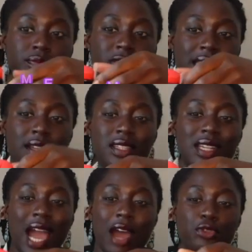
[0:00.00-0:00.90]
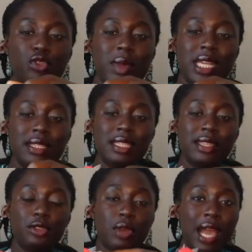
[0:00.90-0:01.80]
it doesn't have too many
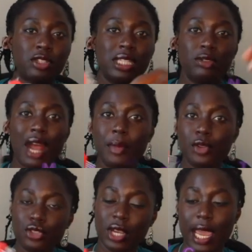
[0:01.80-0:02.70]
teeth to actually grab onto